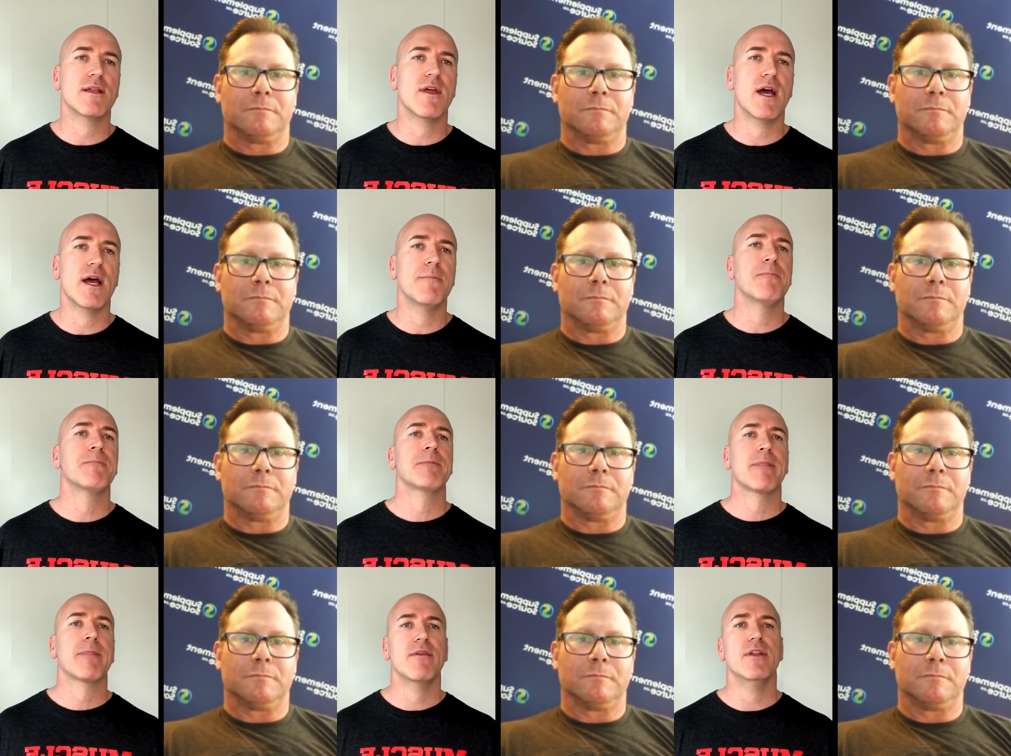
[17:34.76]
Speaker 1: that.
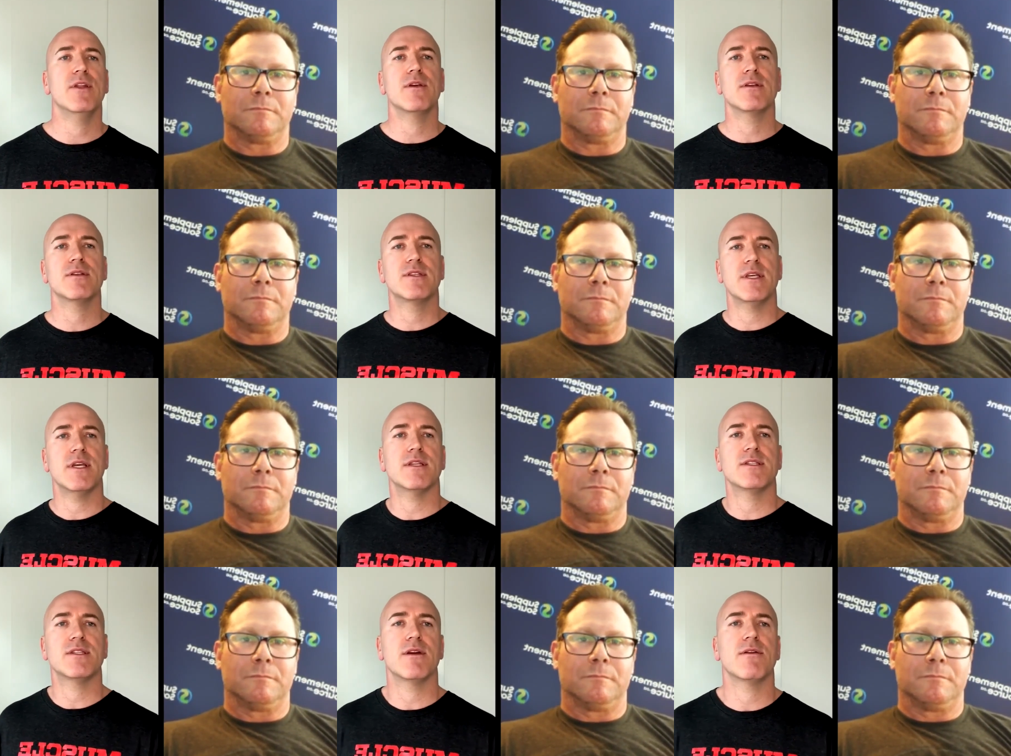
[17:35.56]
Then you can see a
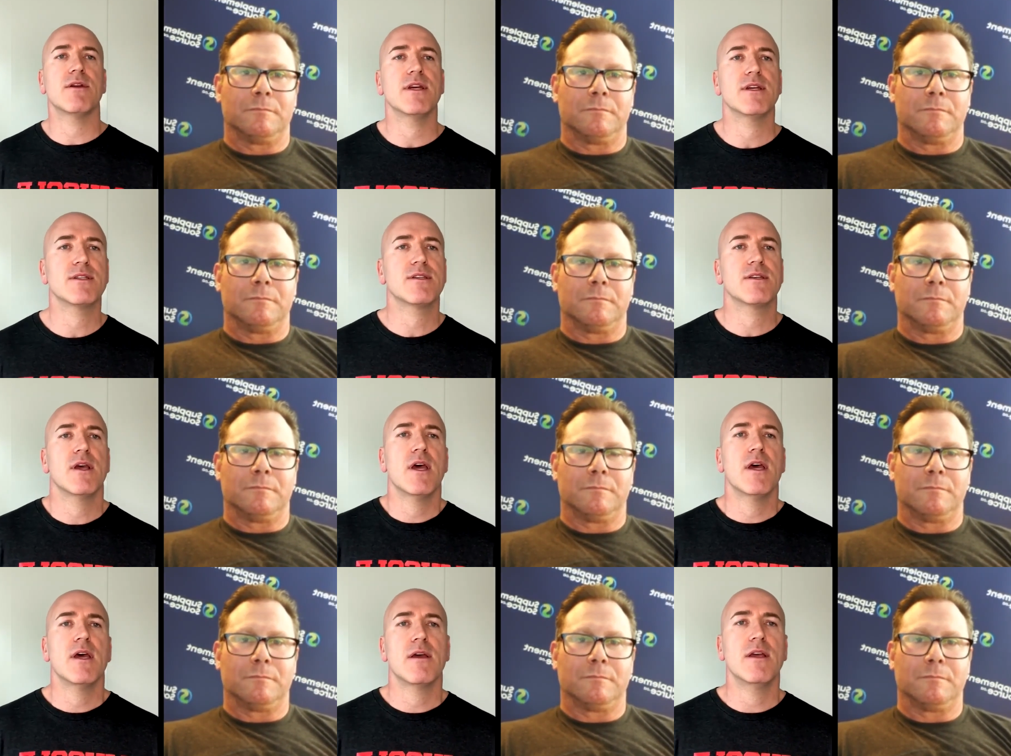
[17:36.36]
serious,
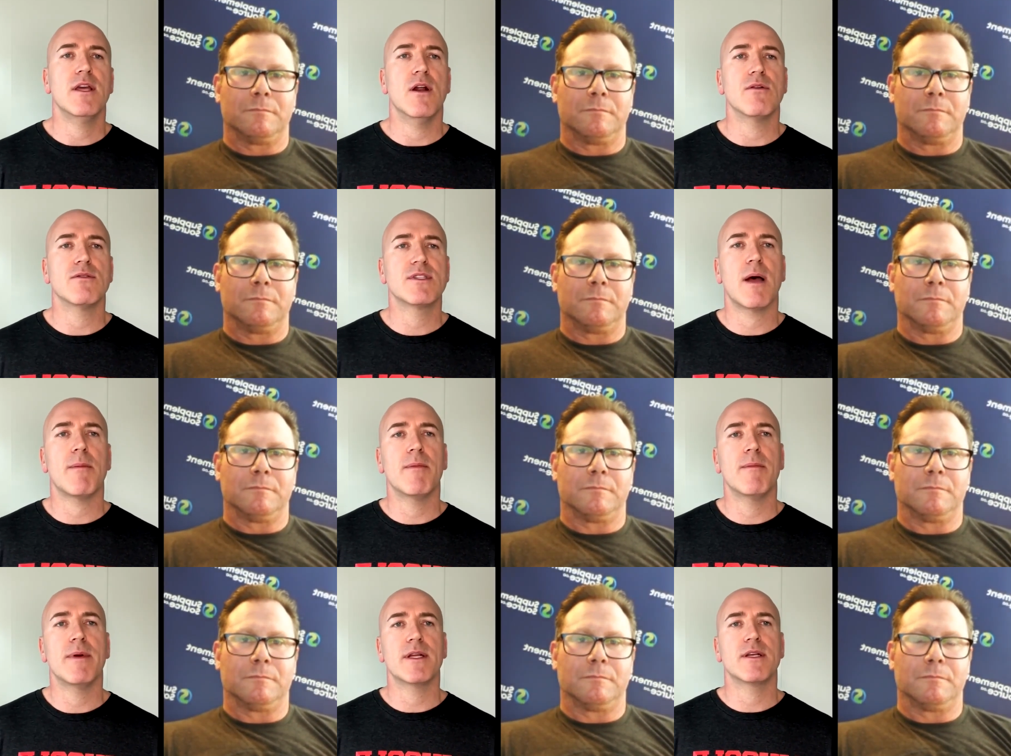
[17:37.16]
you know,
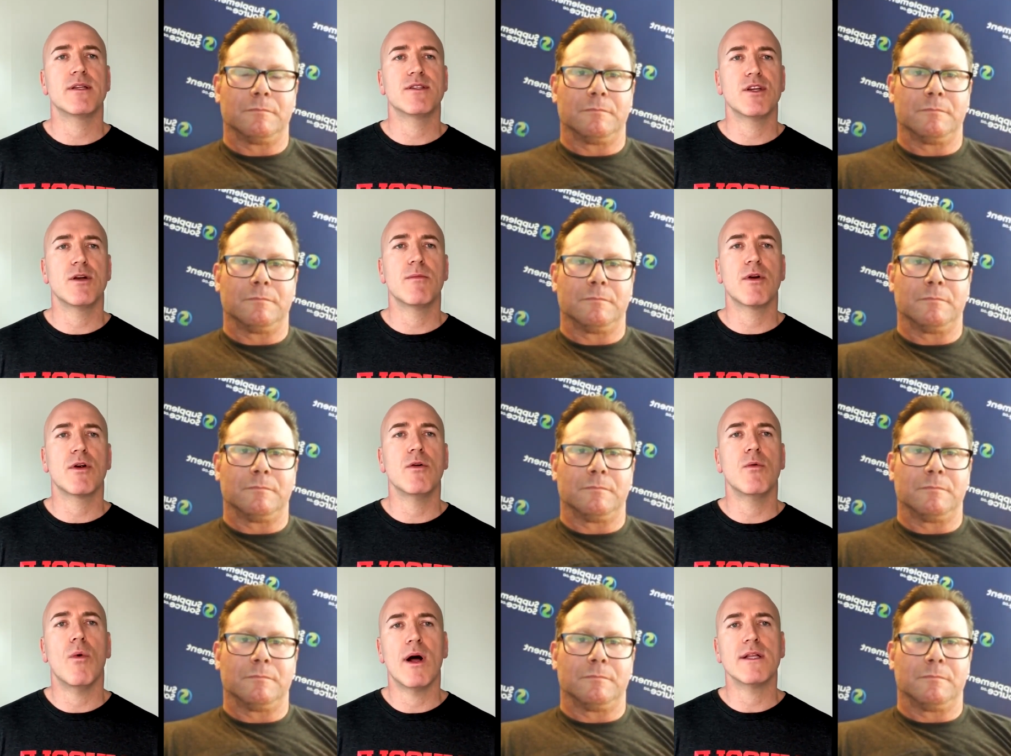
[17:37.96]
supplement consumer who
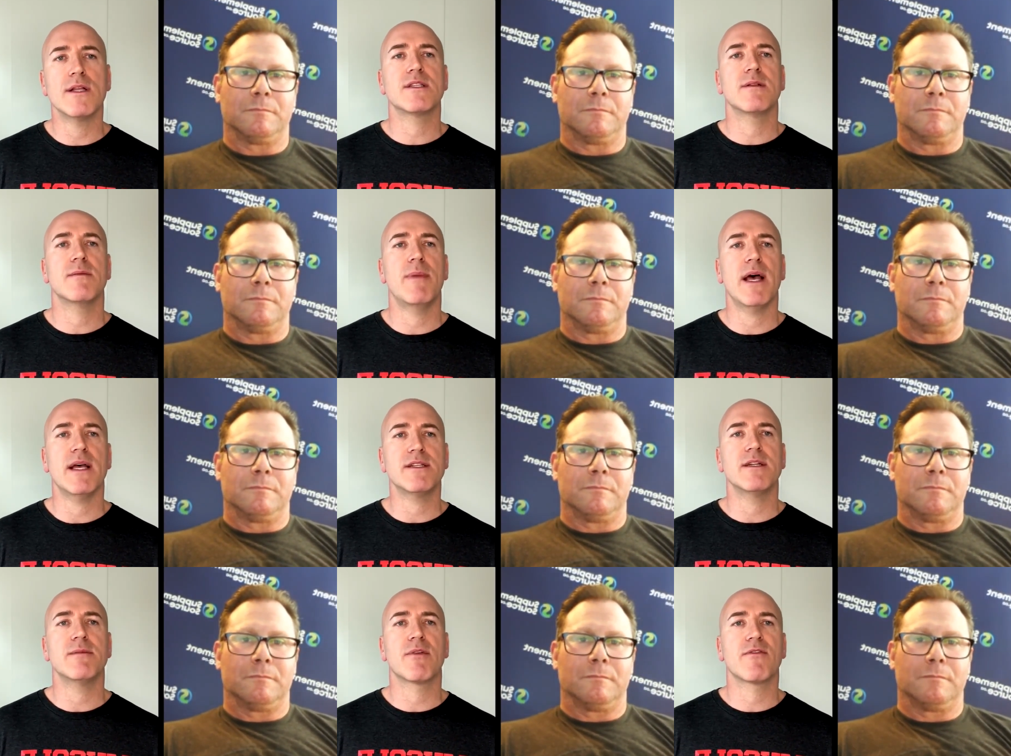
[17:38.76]
wants the
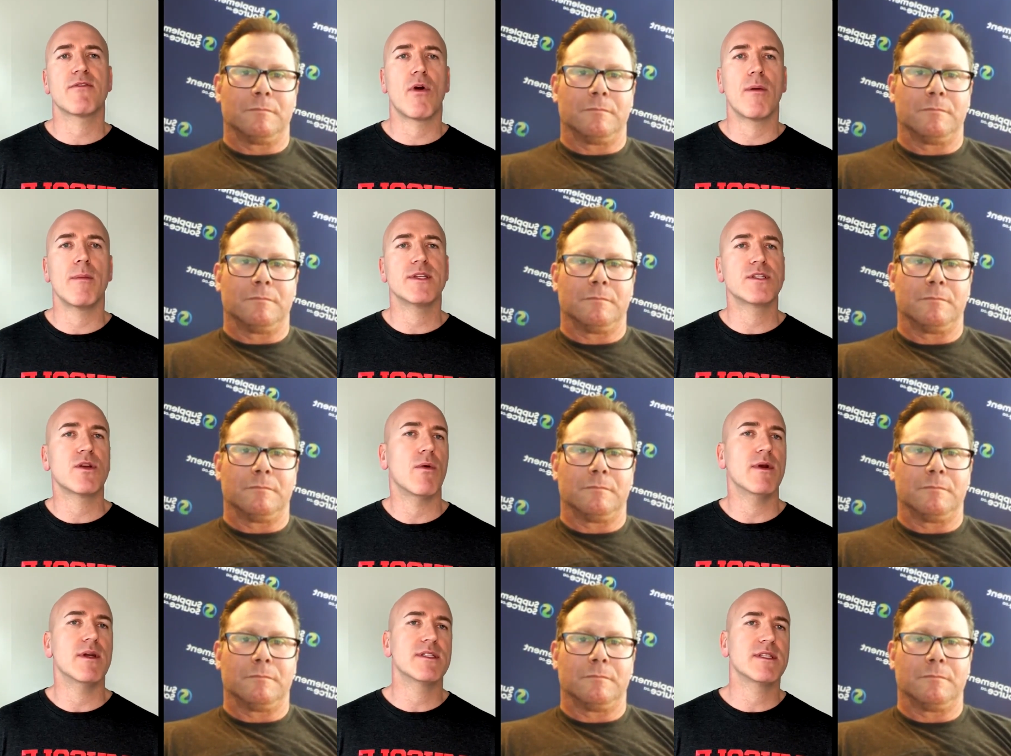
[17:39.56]
best in performance
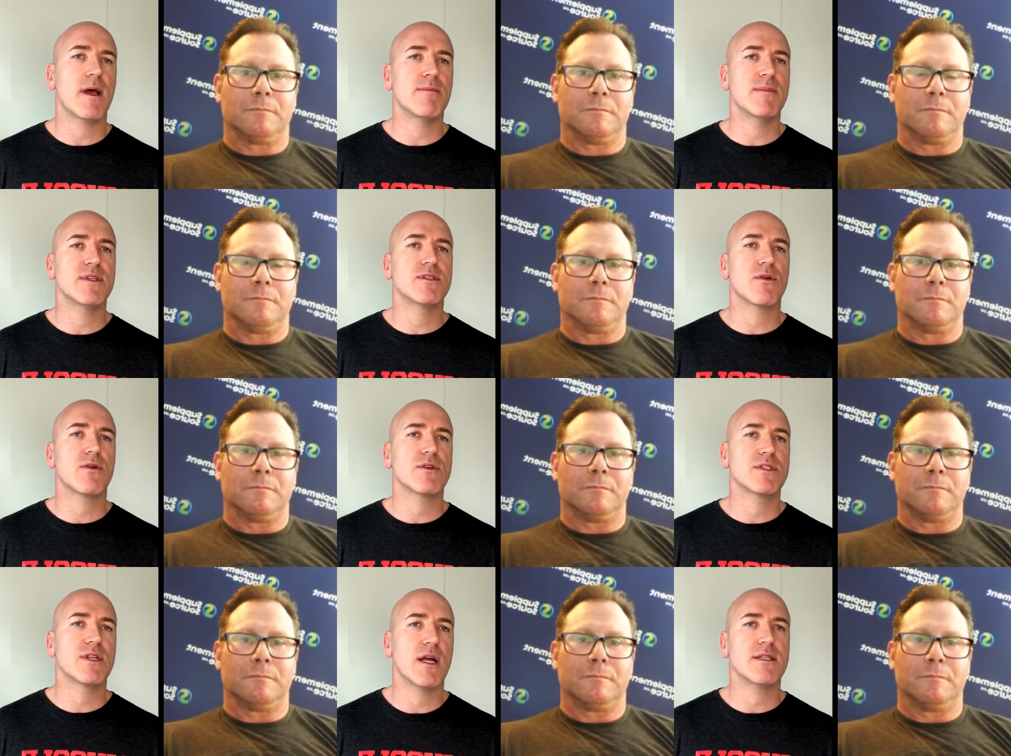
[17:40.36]
going to supplement
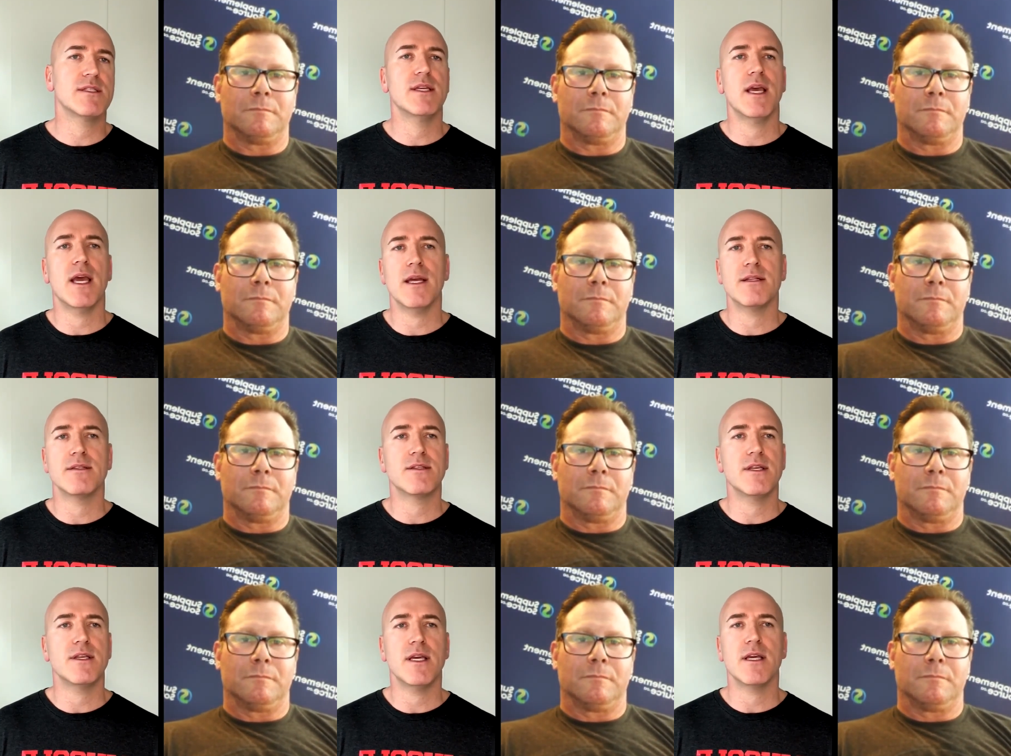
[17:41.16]
source dot c a and
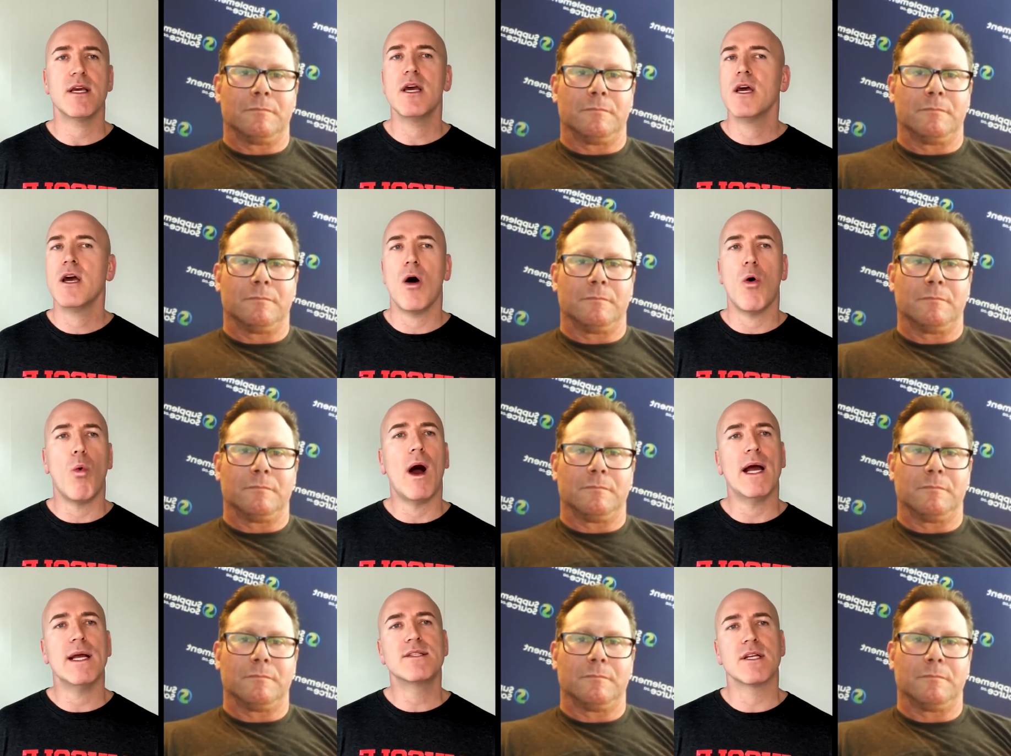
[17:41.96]
seeing a
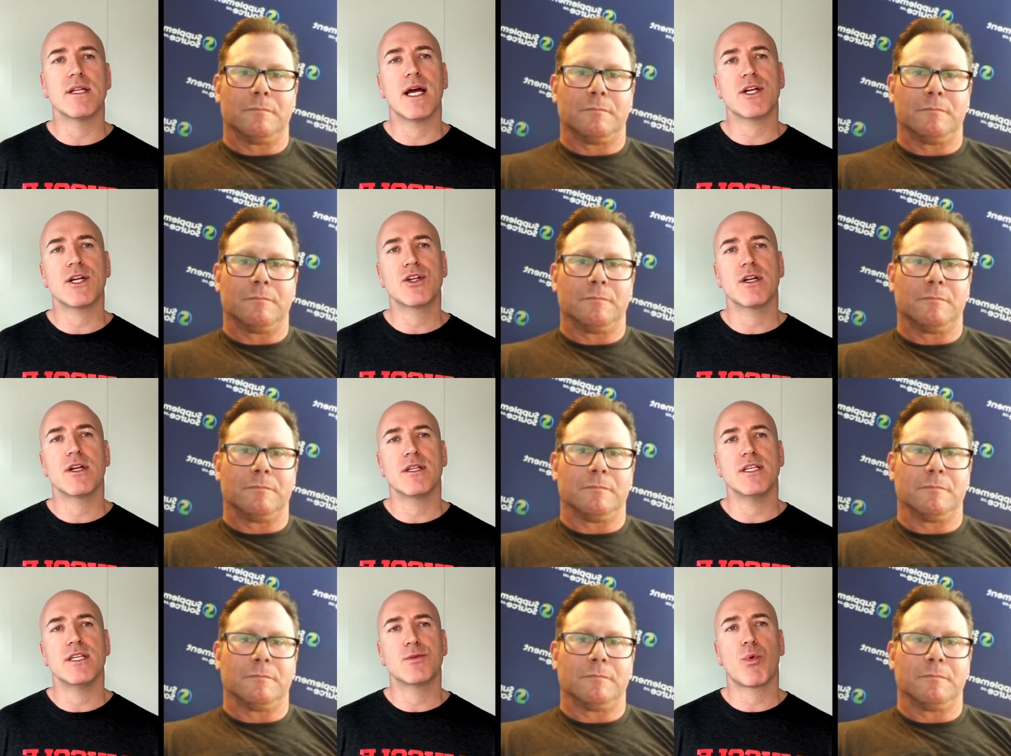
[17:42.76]
wide selection of
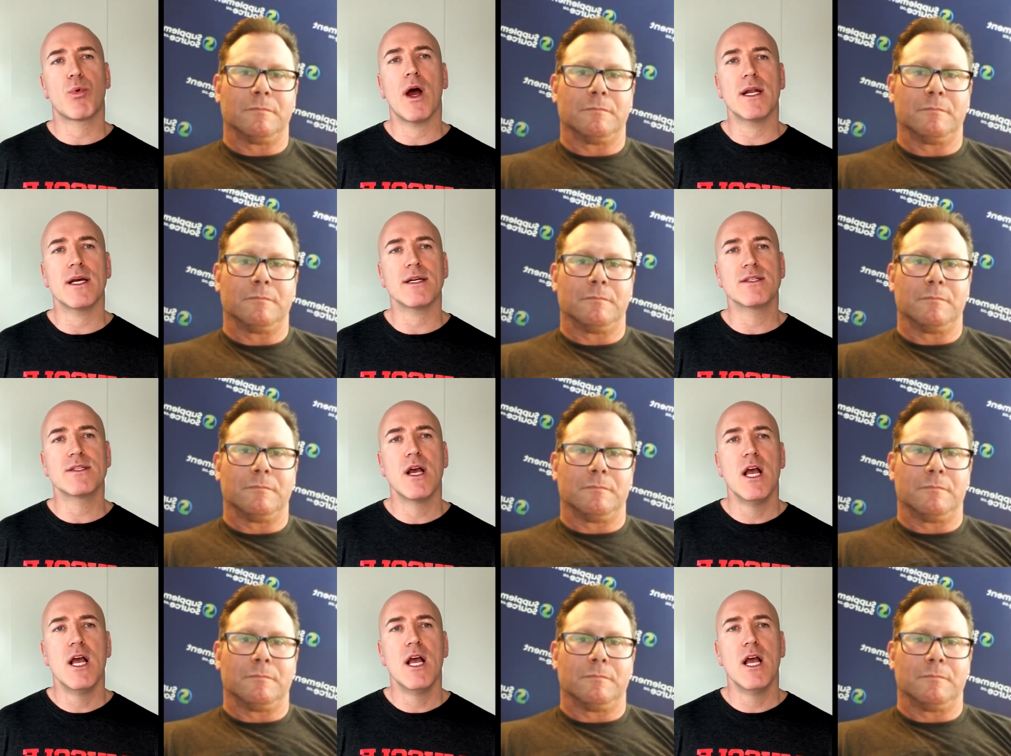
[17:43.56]
these products.